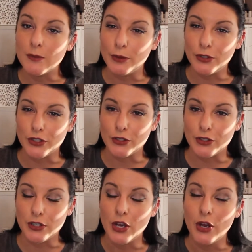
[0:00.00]

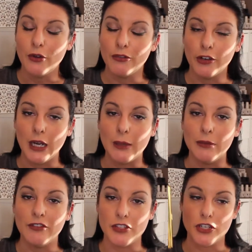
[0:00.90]
boosters
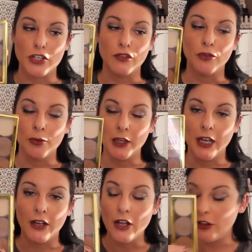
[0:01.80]
from Physicians
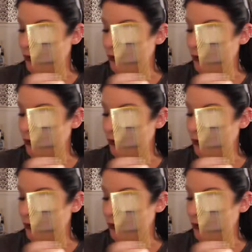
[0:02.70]
Formula.